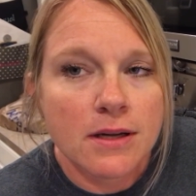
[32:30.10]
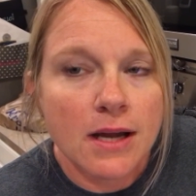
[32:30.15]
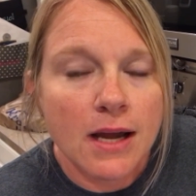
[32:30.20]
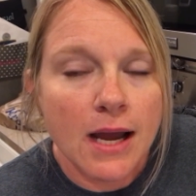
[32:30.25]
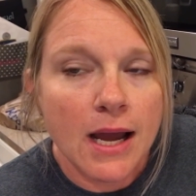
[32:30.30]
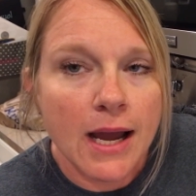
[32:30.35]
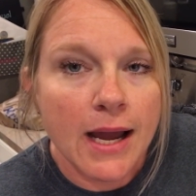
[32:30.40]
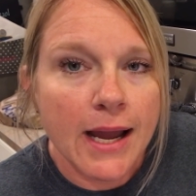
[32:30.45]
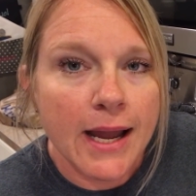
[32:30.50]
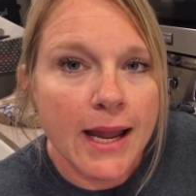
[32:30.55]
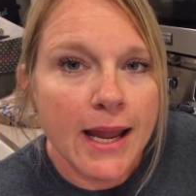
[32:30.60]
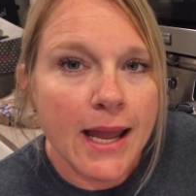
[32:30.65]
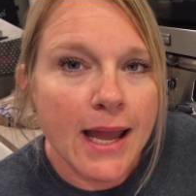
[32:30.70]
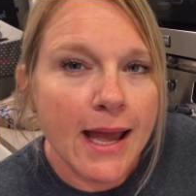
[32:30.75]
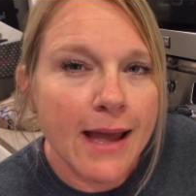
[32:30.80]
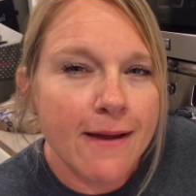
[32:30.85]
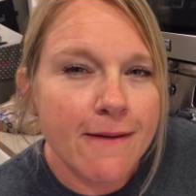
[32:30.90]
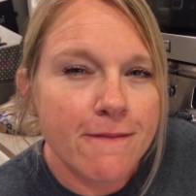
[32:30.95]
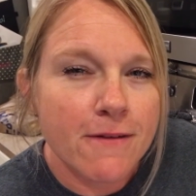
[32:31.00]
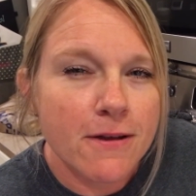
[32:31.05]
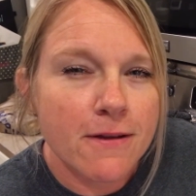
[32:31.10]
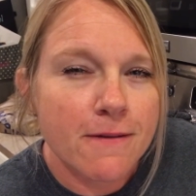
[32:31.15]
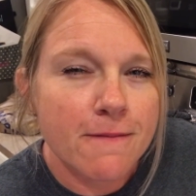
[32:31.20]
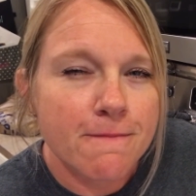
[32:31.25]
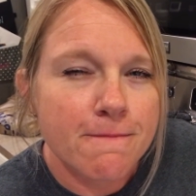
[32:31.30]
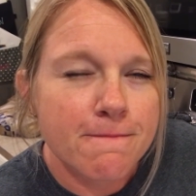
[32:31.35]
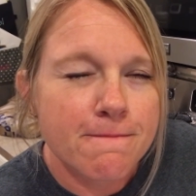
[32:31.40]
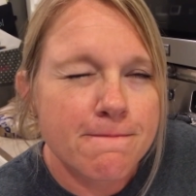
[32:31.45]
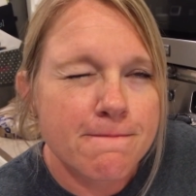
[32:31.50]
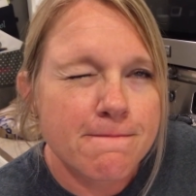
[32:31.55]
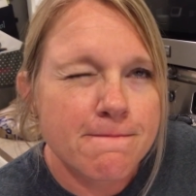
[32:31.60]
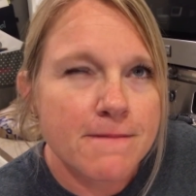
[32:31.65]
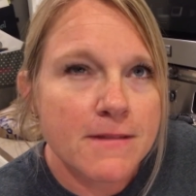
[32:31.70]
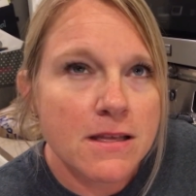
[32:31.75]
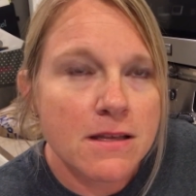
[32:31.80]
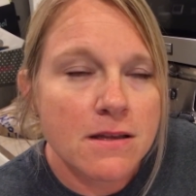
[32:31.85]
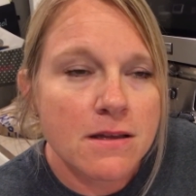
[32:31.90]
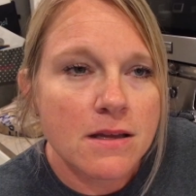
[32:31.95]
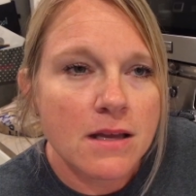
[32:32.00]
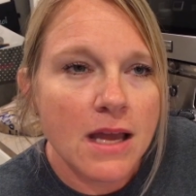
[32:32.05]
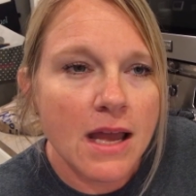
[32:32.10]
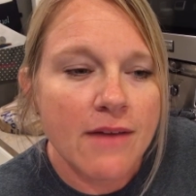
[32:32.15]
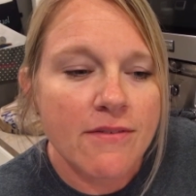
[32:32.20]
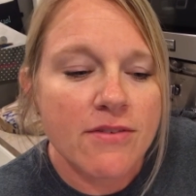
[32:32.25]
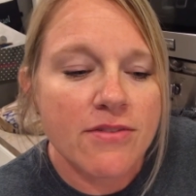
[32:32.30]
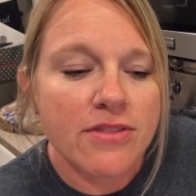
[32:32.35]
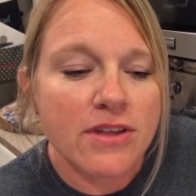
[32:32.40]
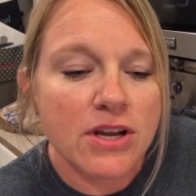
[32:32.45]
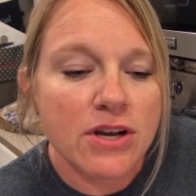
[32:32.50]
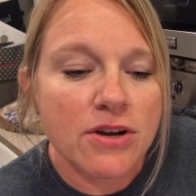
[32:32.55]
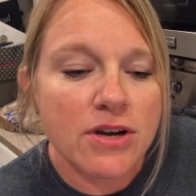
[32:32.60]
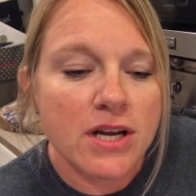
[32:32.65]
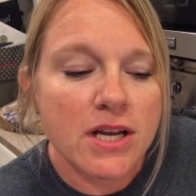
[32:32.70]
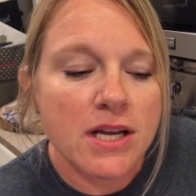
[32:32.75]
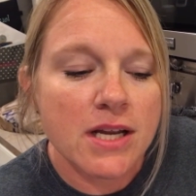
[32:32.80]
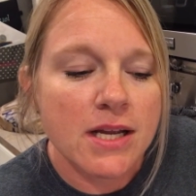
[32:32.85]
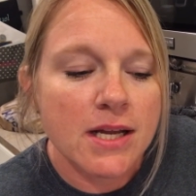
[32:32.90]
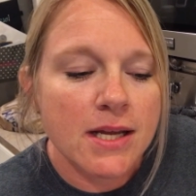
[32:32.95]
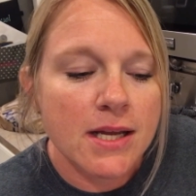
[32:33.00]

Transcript: I have a theory.